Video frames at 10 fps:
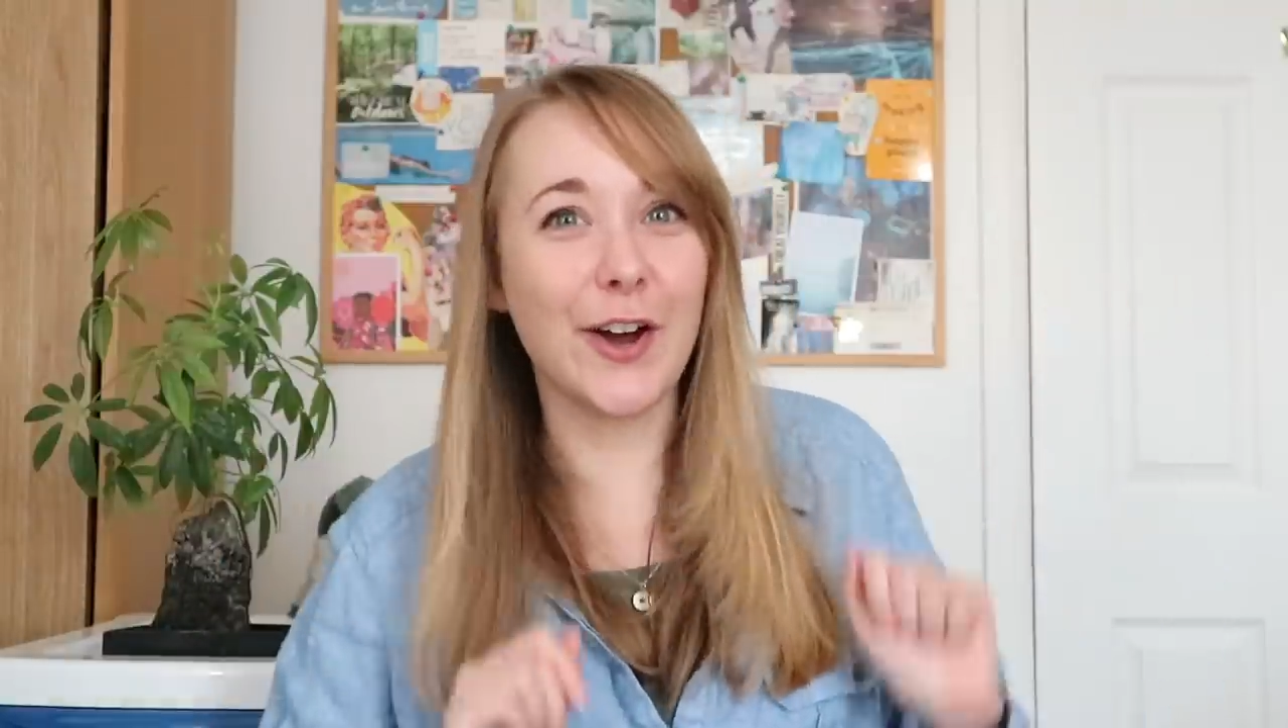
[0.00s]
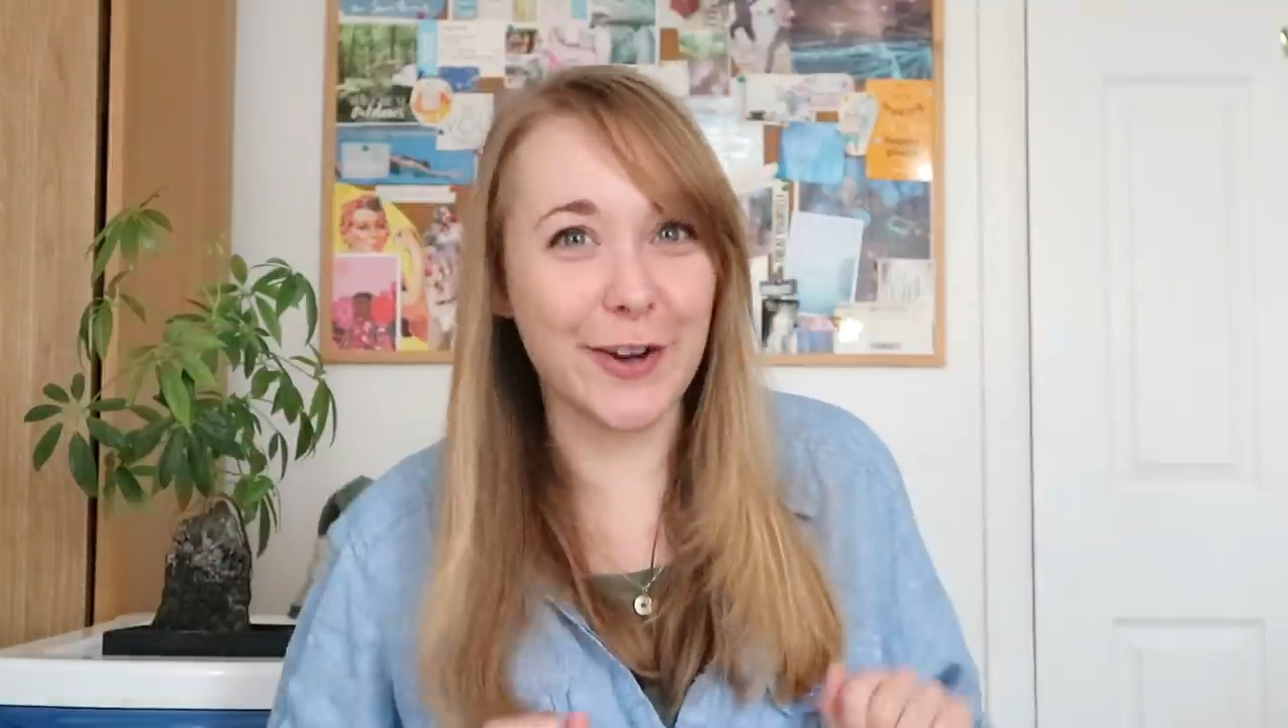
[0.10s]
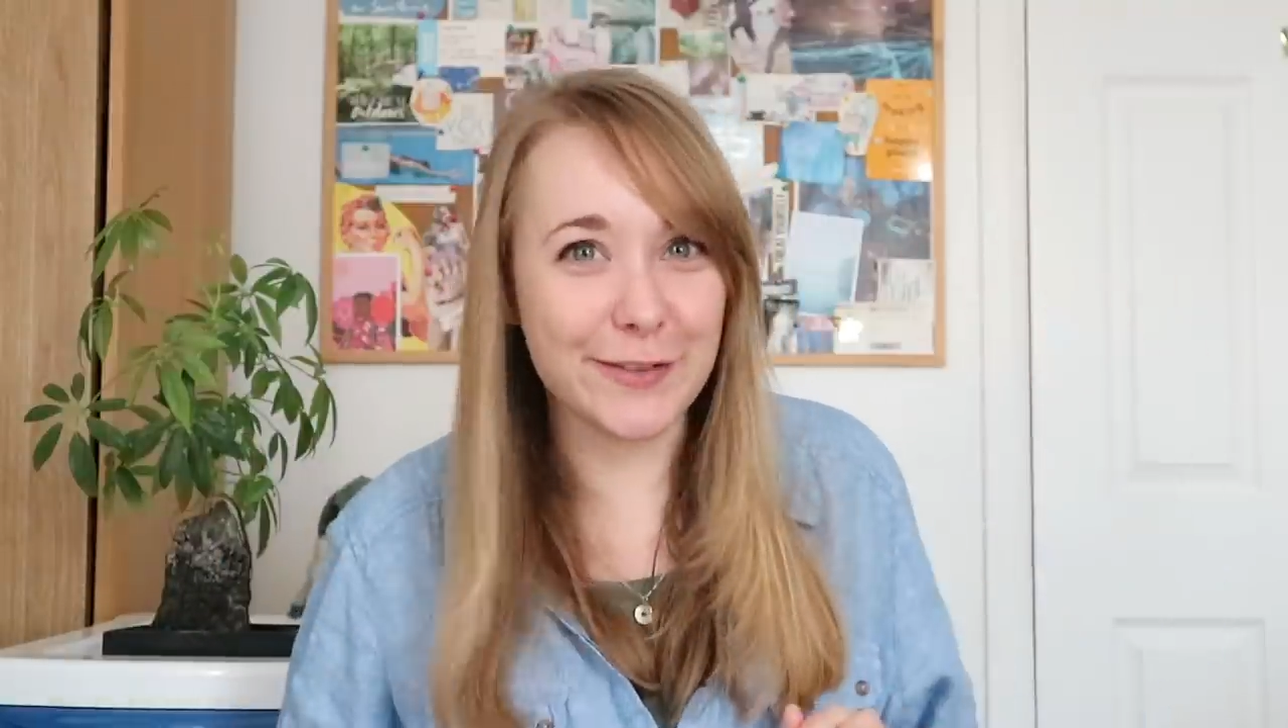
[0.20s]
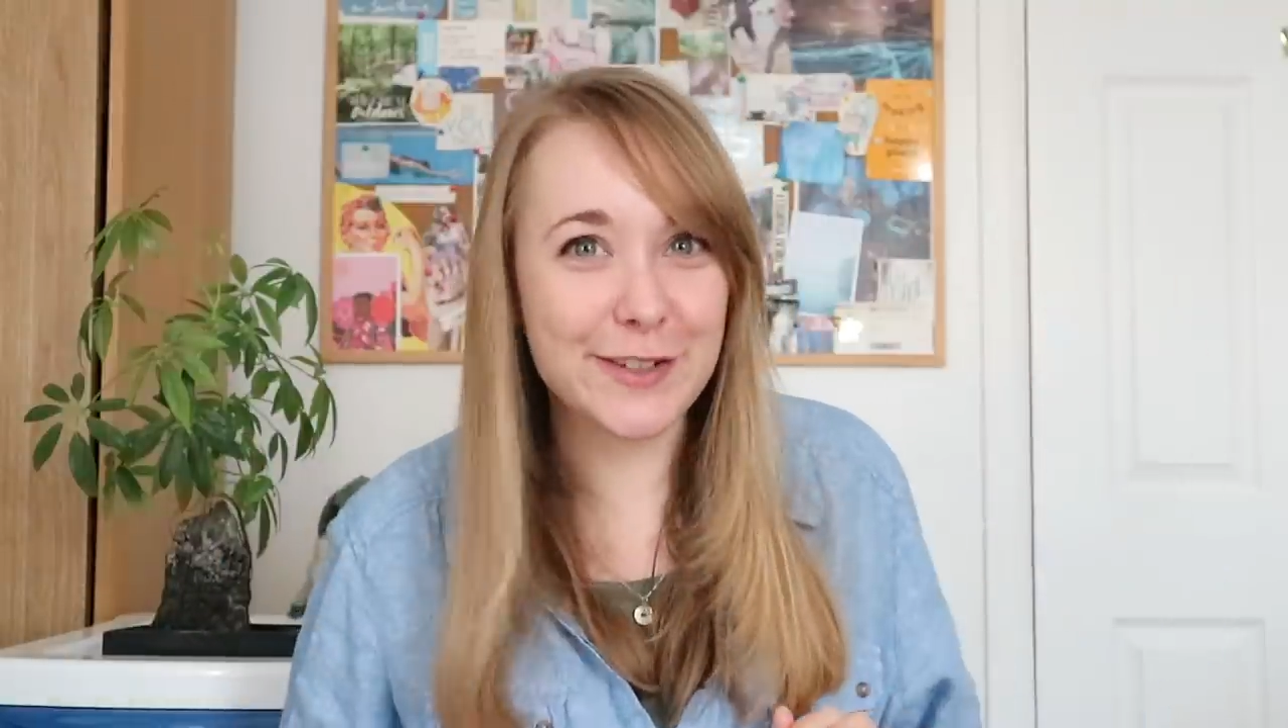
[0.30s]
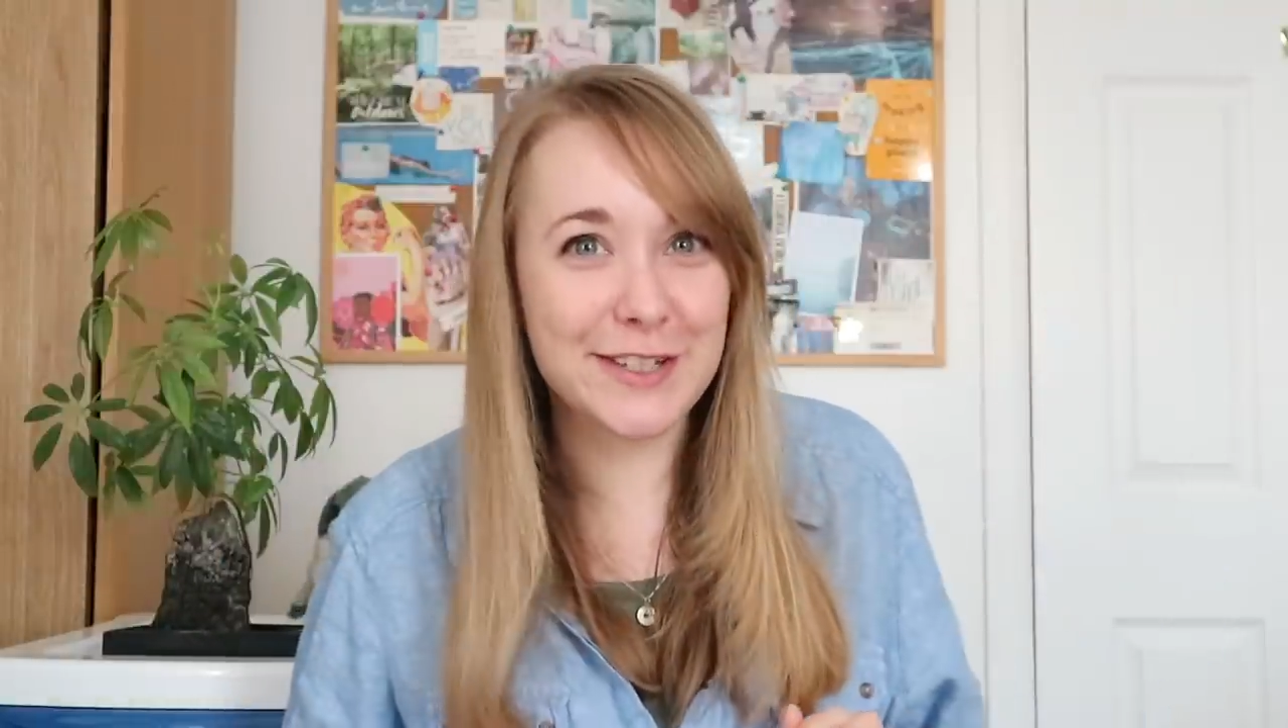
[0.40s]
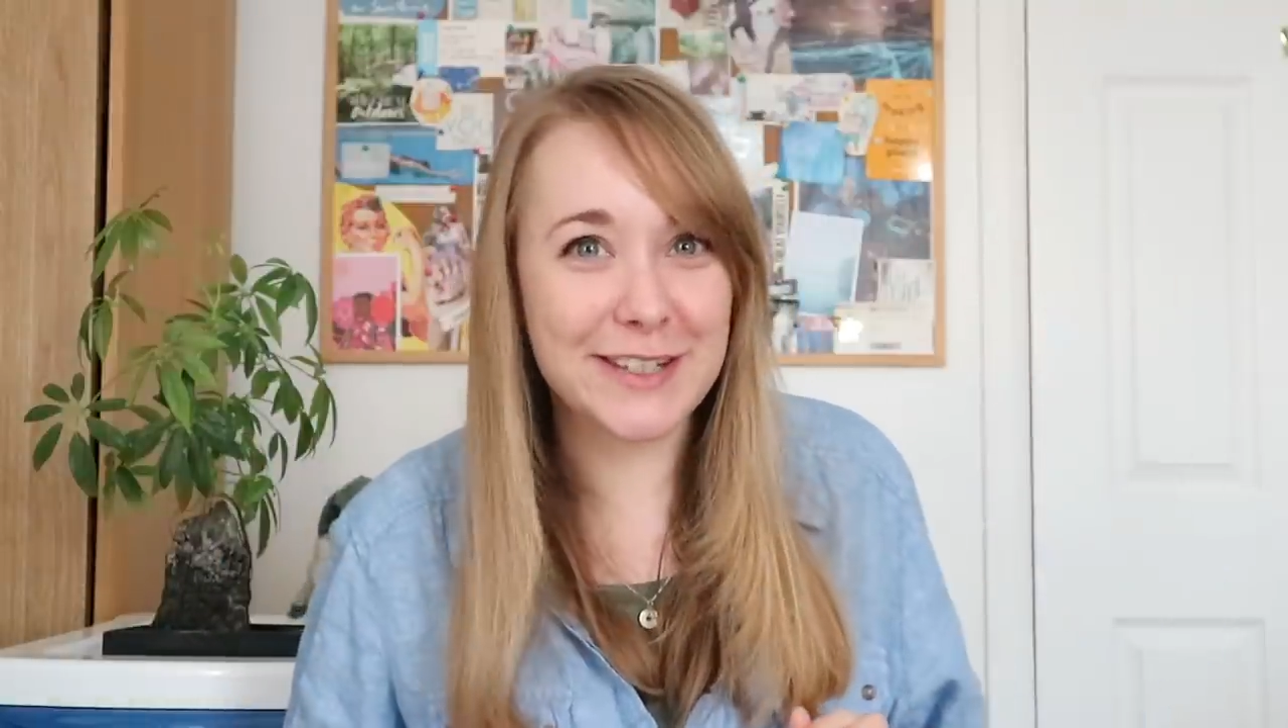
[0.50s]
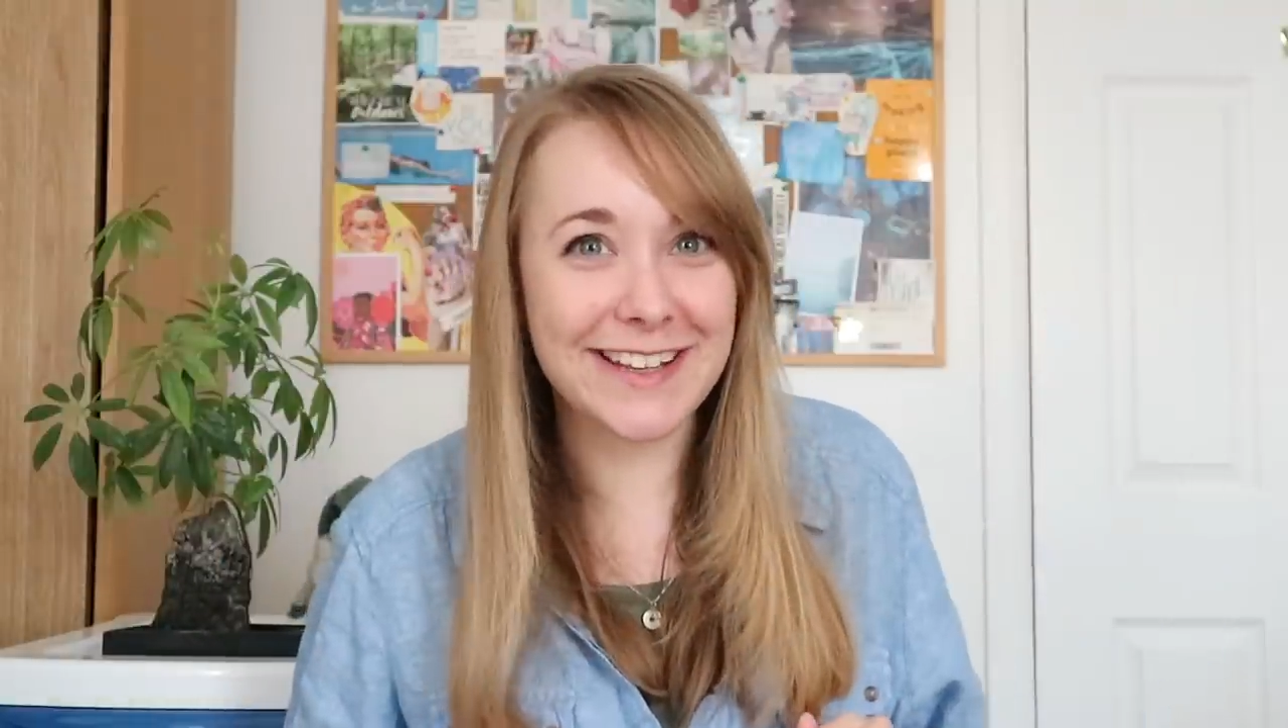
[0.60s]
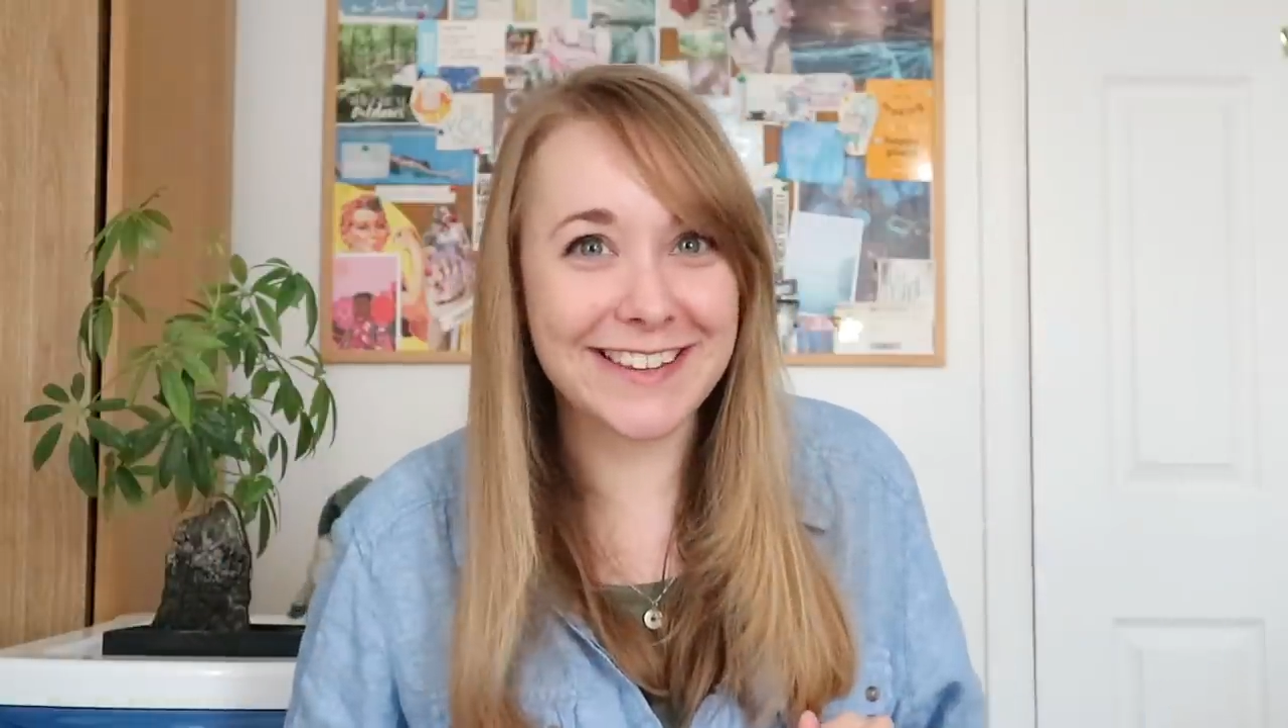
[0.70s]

over to Knit